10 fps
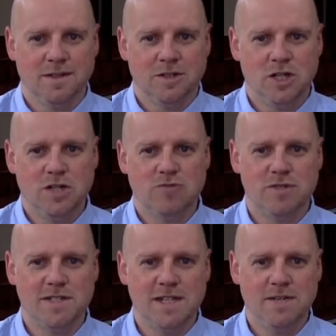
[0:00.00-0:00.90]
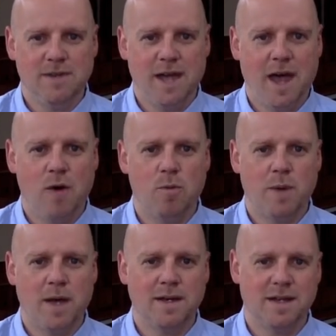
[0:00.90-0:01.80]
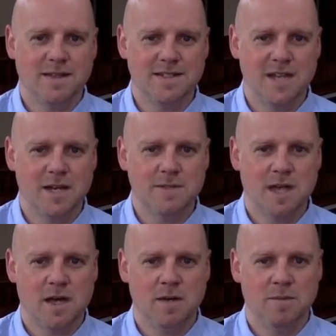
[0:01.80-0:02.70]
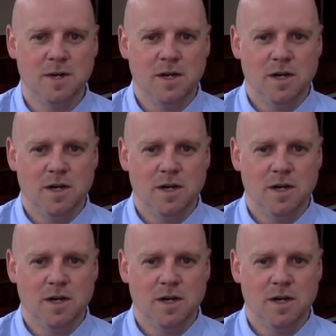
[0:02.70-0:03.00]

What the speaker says: She is receiving help, and at the same time,